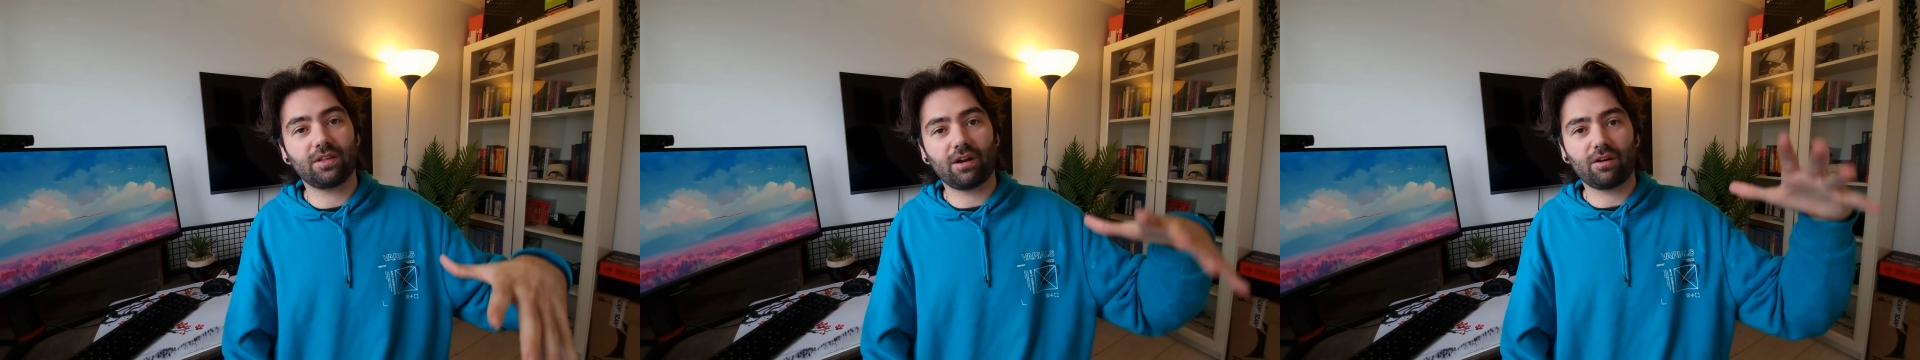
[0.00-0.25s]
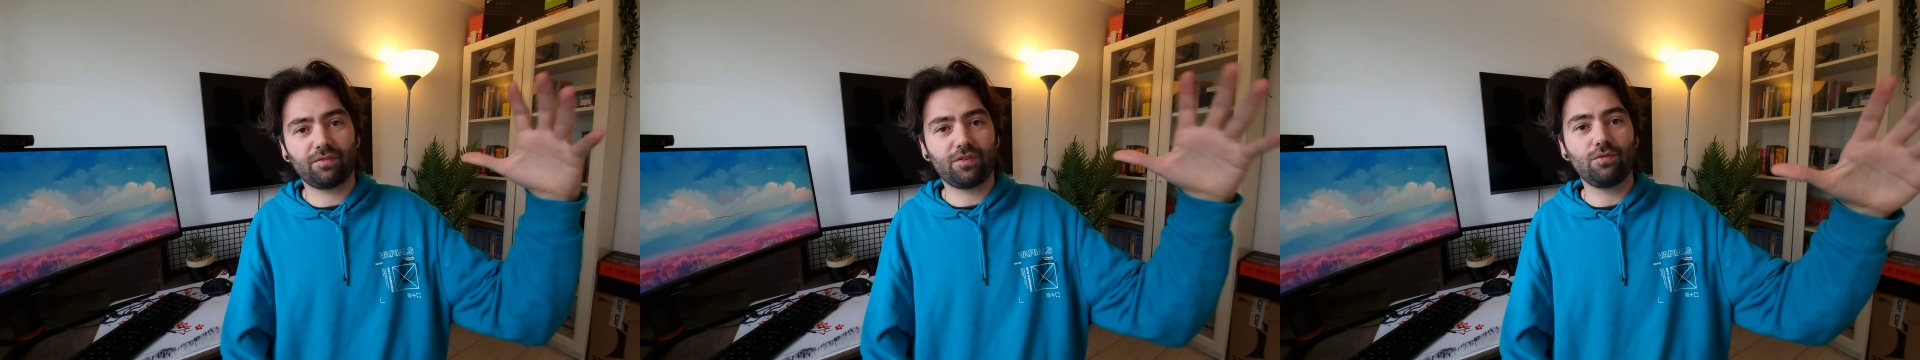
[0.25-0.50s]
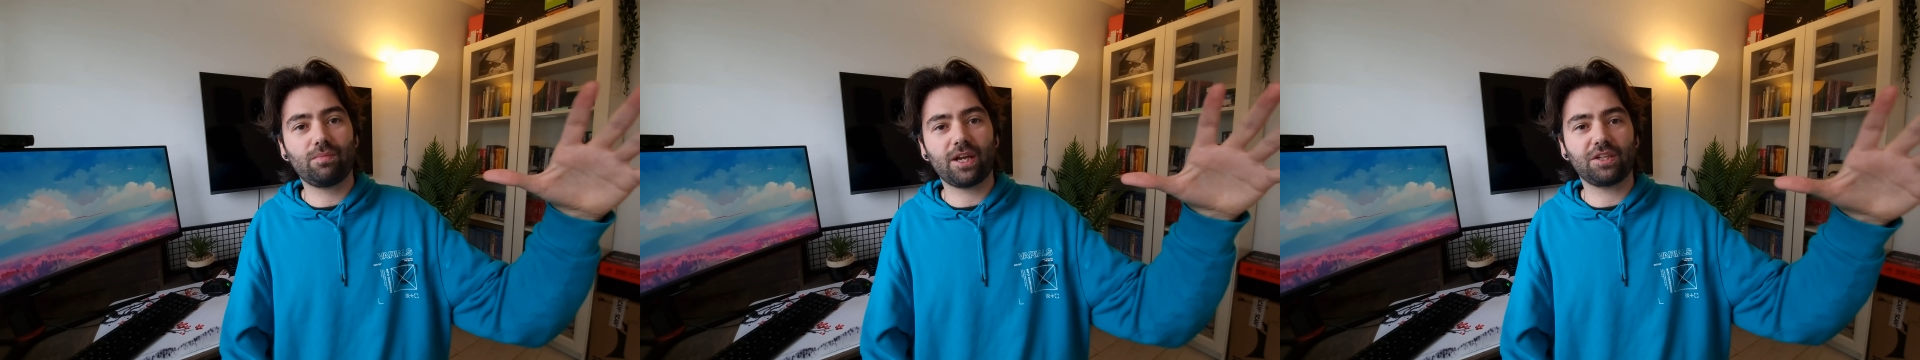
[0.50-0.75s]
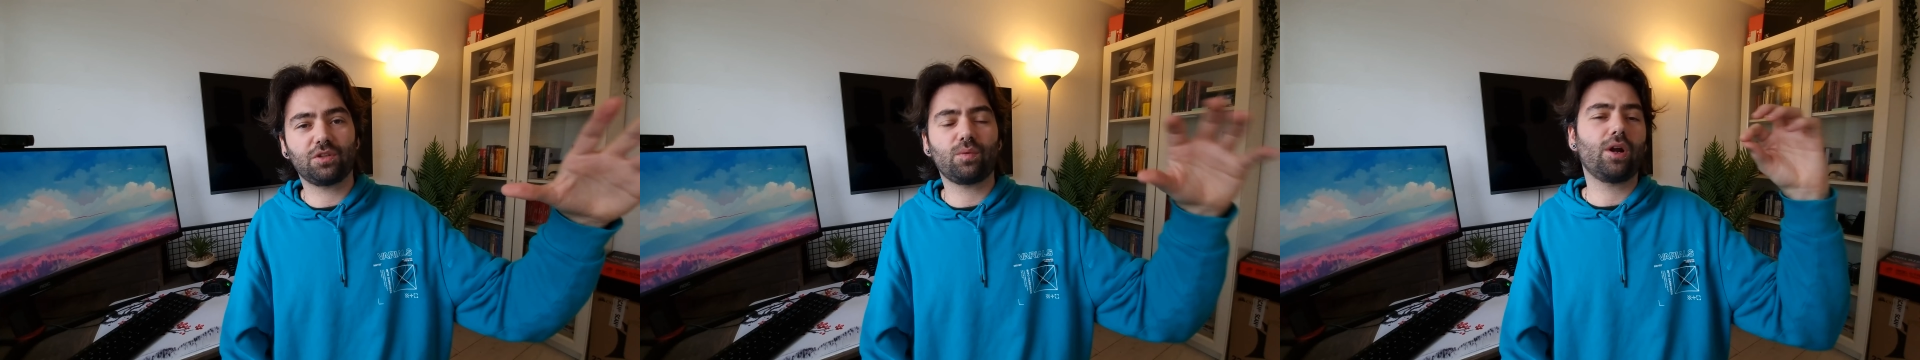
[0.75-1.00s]
there are a few
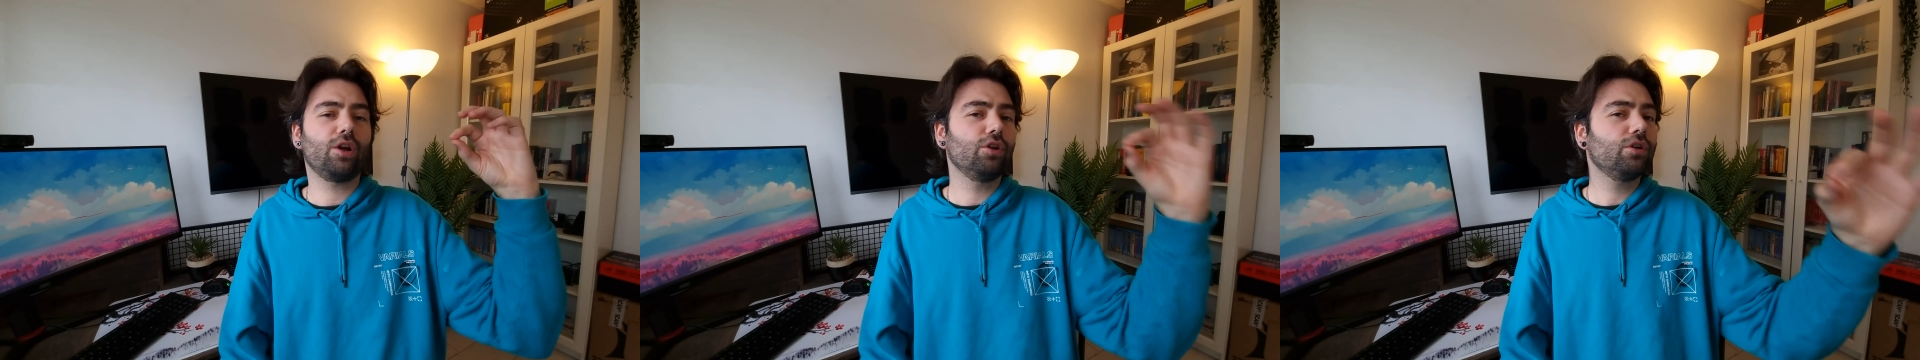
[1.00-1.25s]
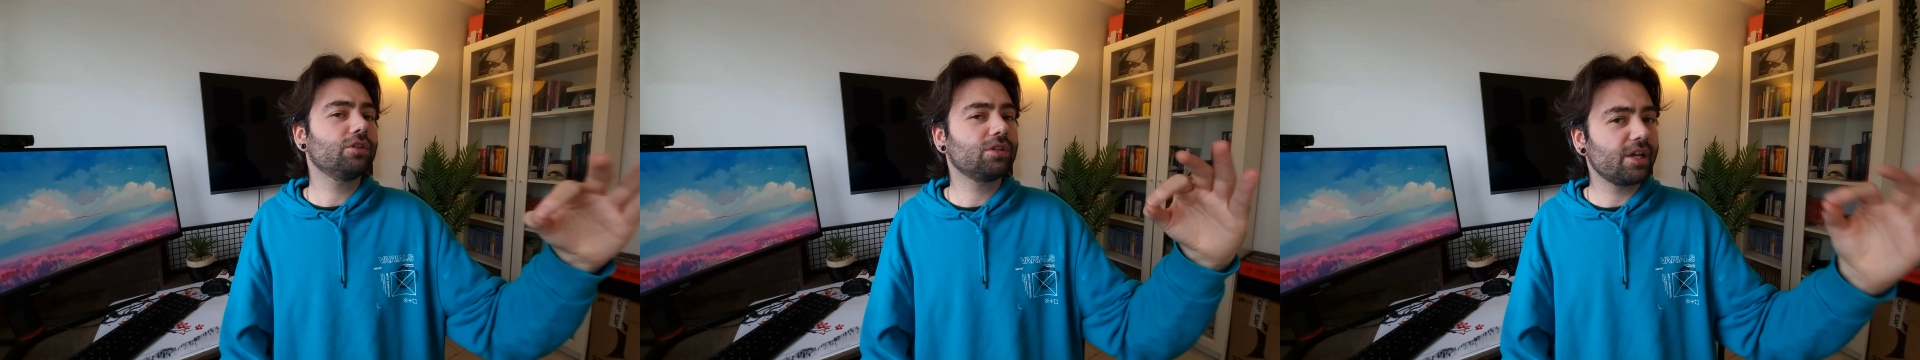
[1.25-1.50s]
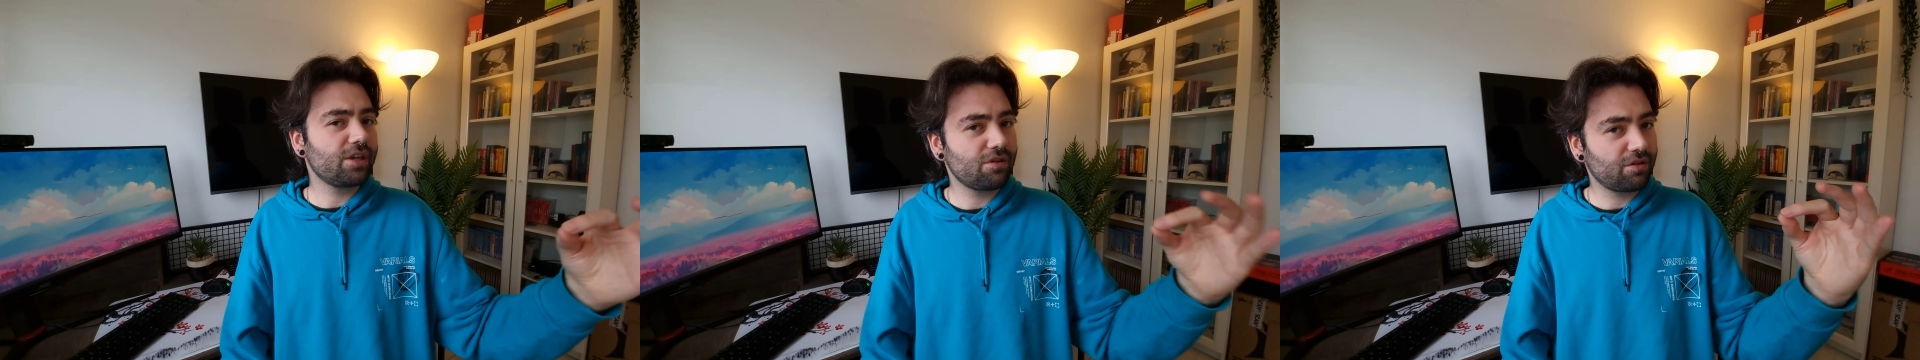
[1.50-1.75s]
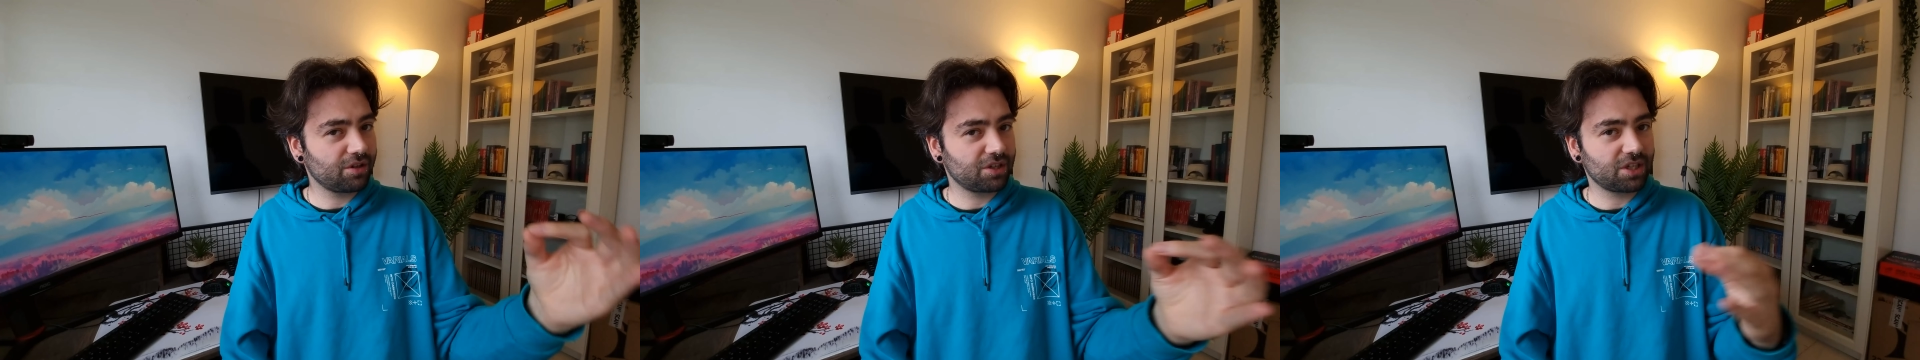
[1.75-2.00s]
places where it looks like you could